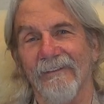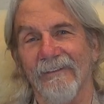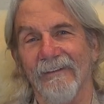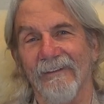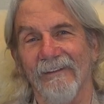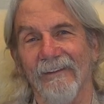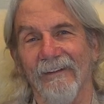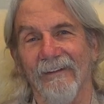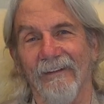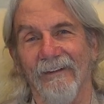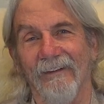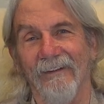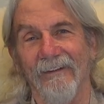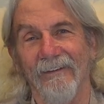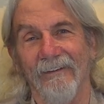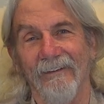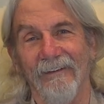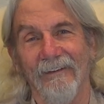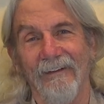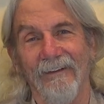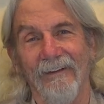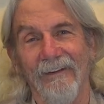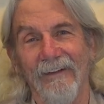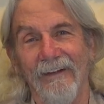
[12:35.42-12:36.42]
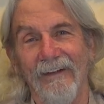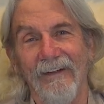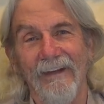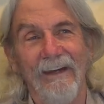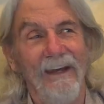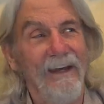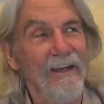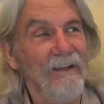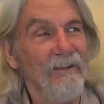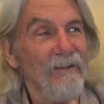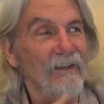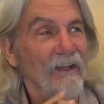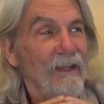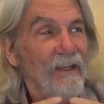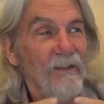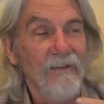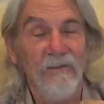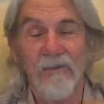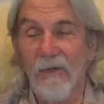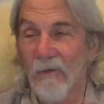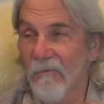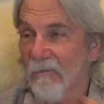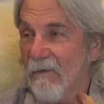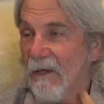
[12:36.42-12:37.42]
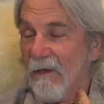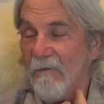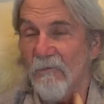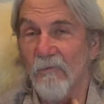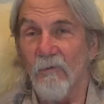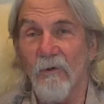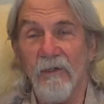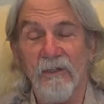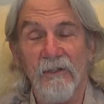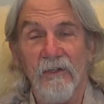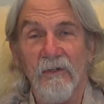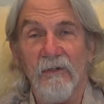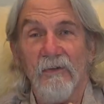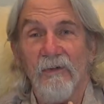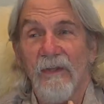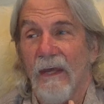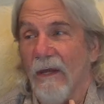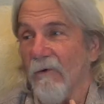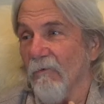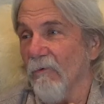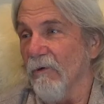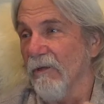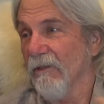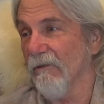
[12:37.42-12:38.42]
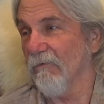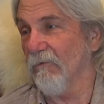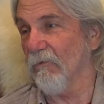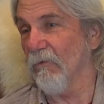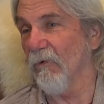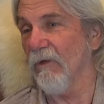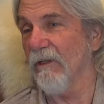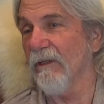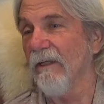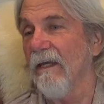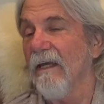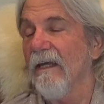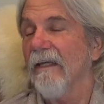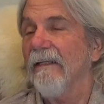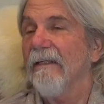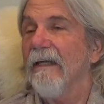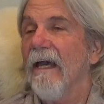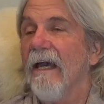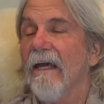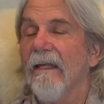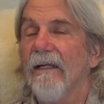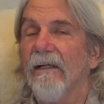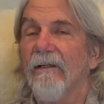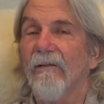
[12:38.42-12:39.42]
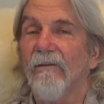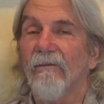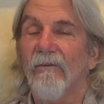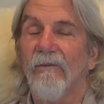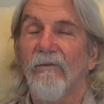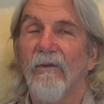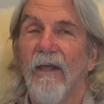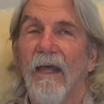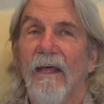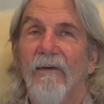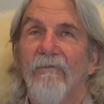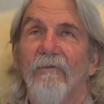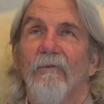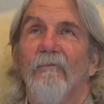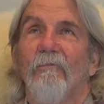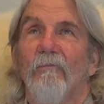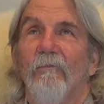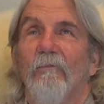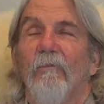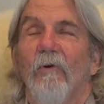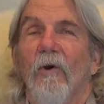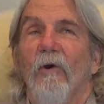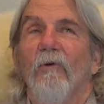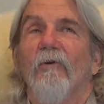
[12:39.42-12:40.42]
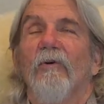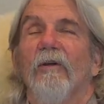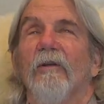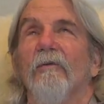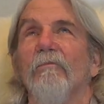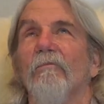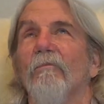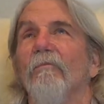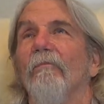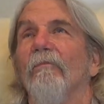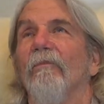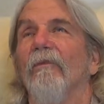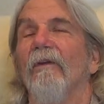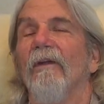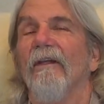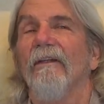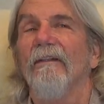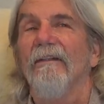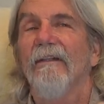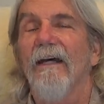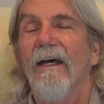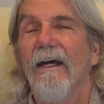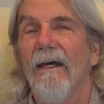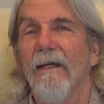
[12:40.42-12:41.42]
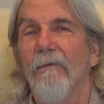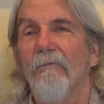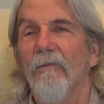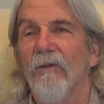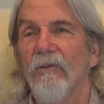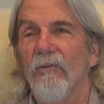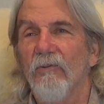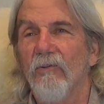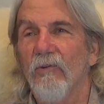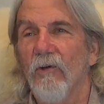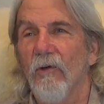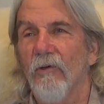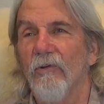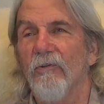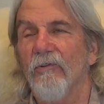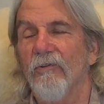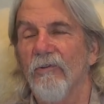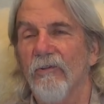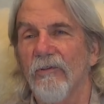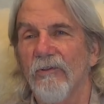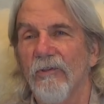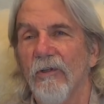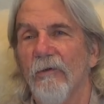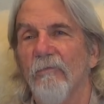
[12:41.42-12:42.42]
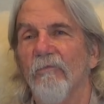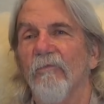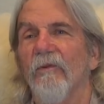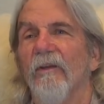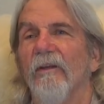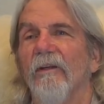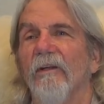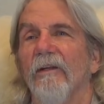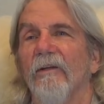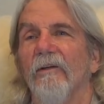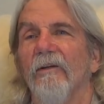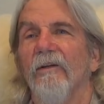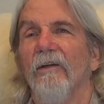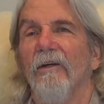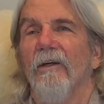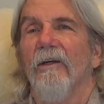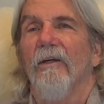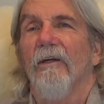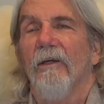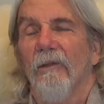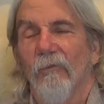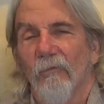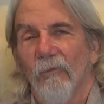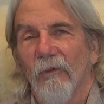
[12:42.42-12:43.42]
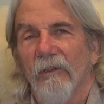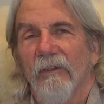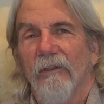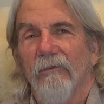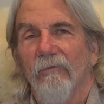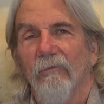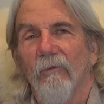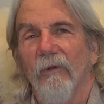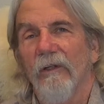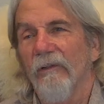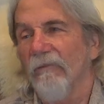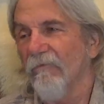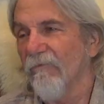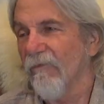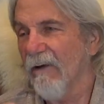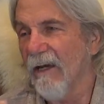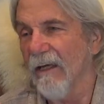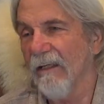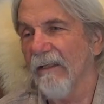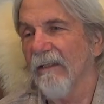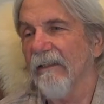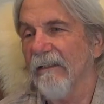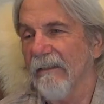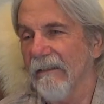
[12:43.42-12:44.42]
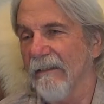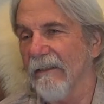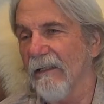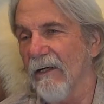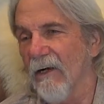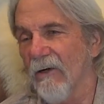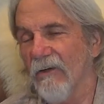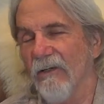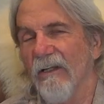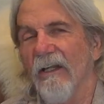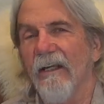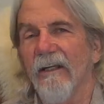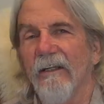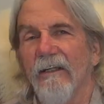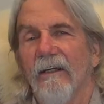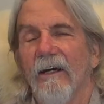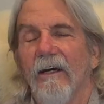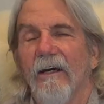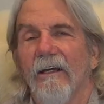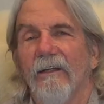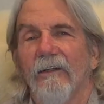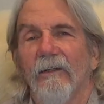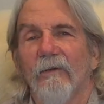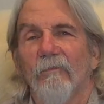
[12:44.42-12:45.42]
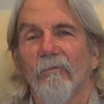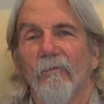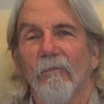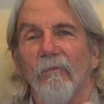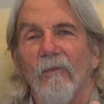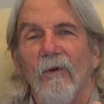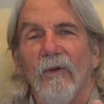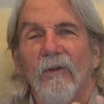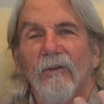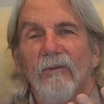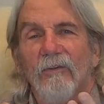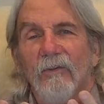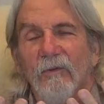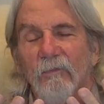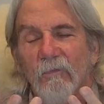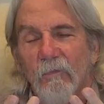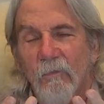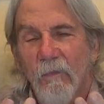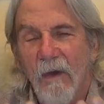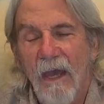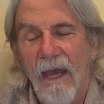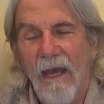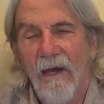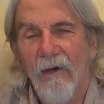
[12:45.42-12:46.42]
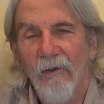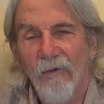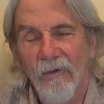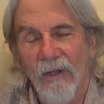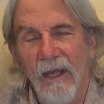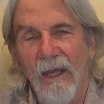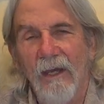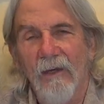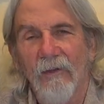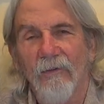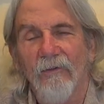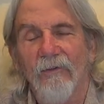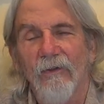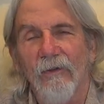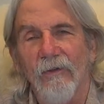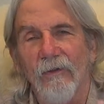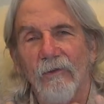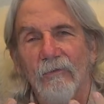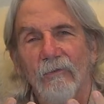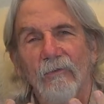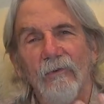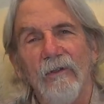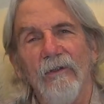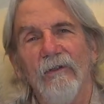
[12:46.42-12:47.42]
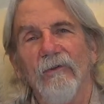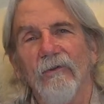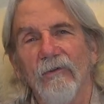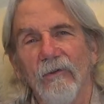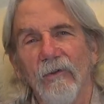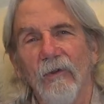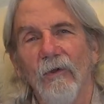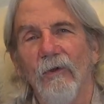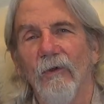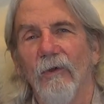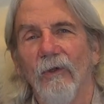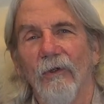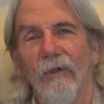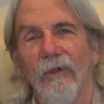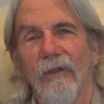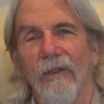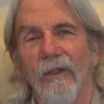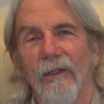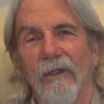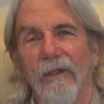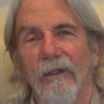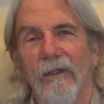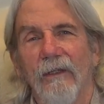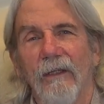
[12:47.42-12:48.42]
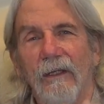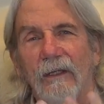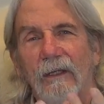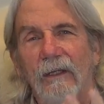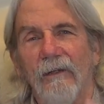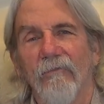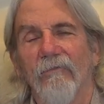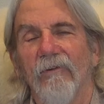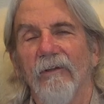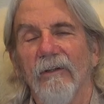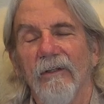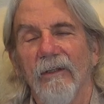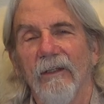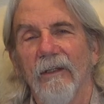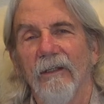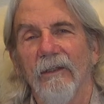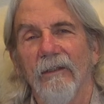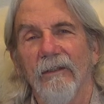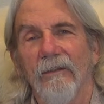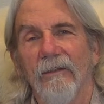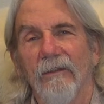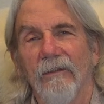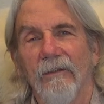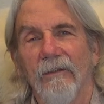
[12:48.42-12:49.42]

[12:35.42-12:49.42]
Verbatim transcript: See? And, and sometimes we do that. We, we kind of have a broken time at church or something, and, and we, we finally get our Dagon to, to bow down to the real Lord and everything.